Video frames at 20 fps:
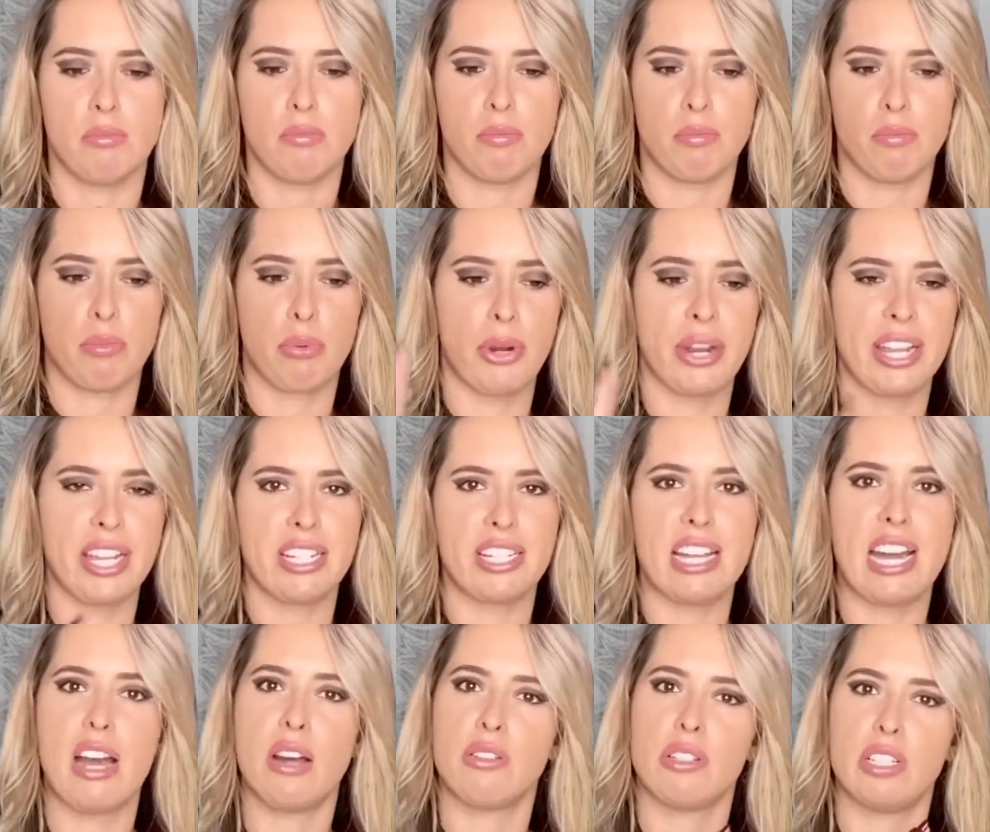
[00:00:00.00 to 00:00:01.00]
break it
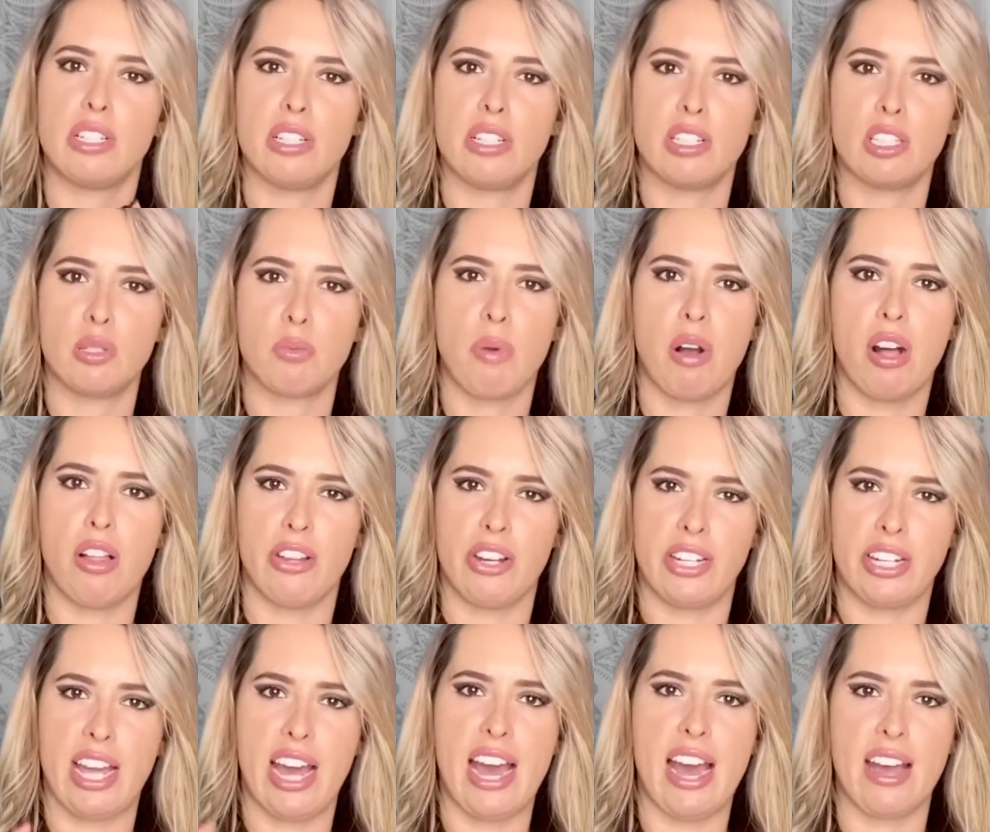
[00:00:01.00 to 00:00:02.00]
down into smaller
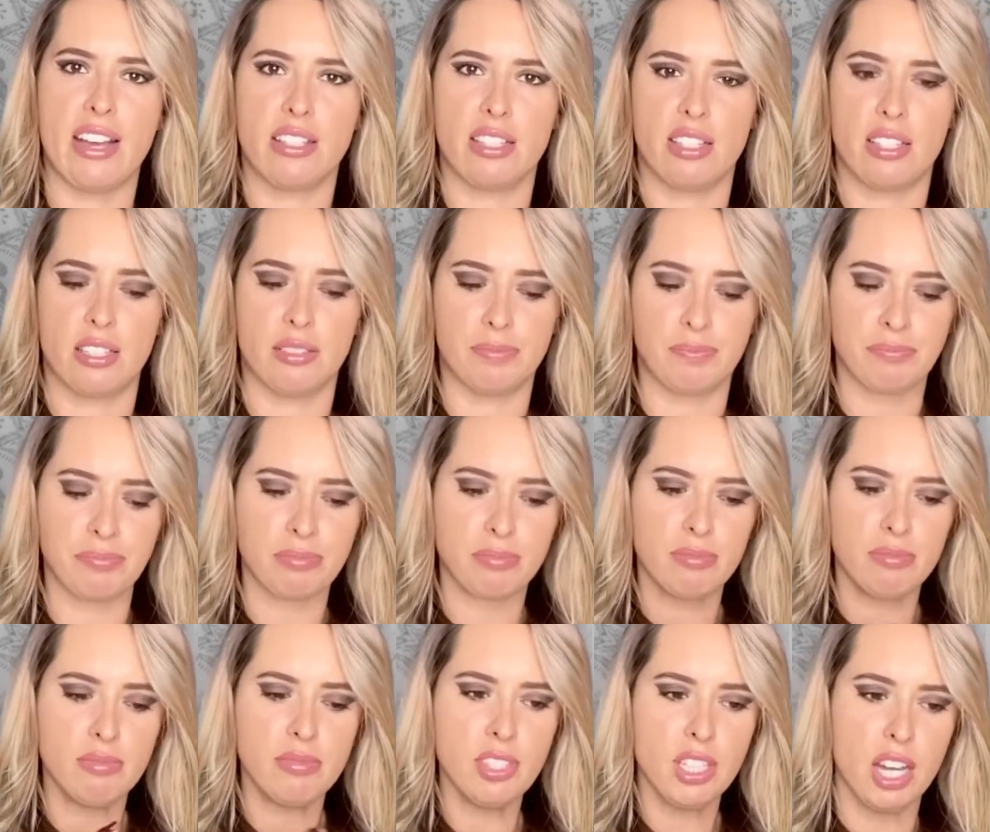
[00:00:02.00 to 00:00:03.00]
tasks
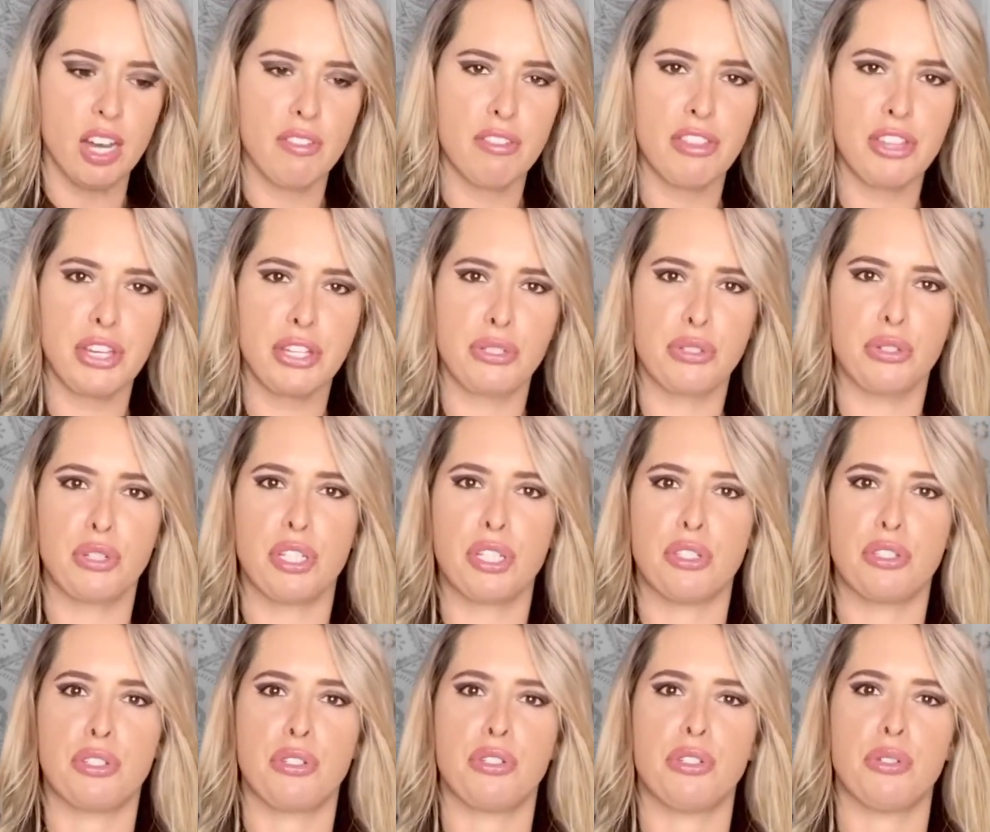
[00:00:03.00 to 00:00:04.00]
of things you need
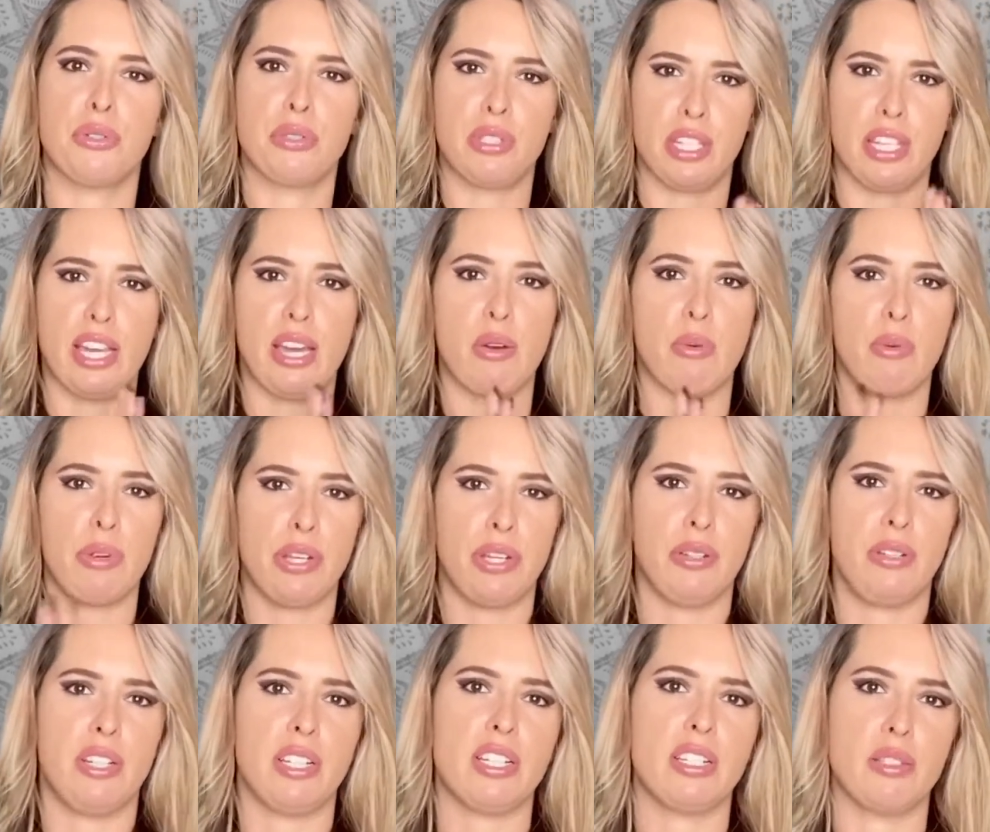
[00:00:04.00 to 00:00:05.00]
to do to get where you
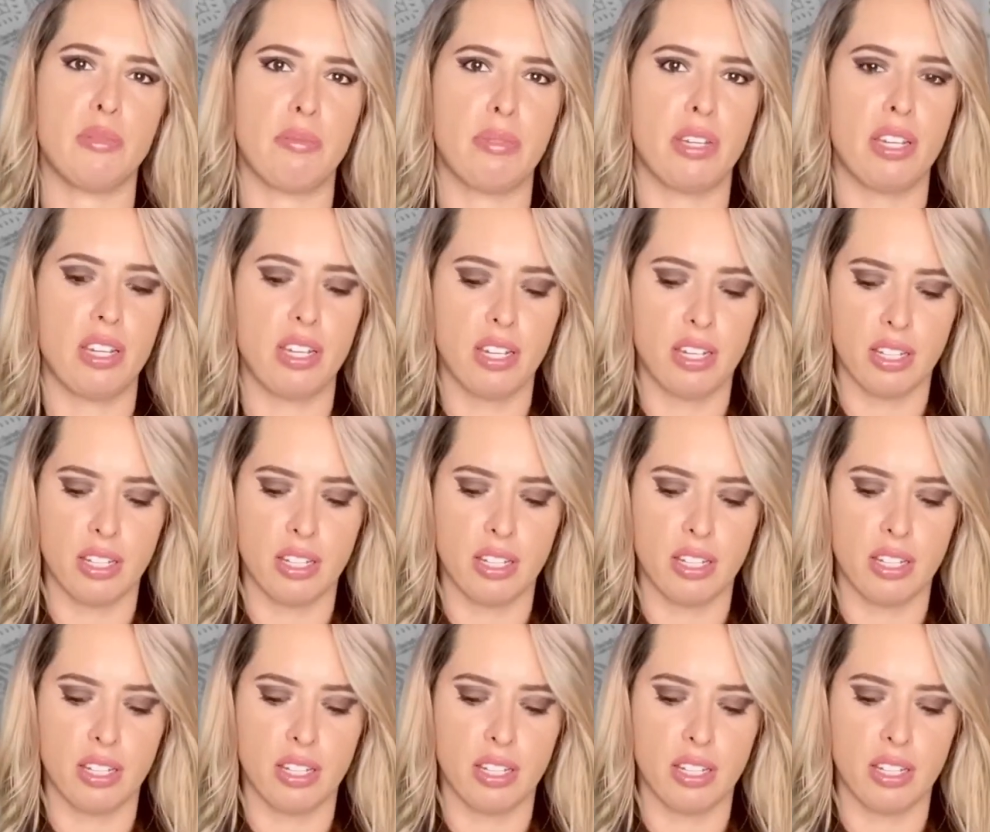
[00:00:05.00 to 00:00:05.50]
need to be.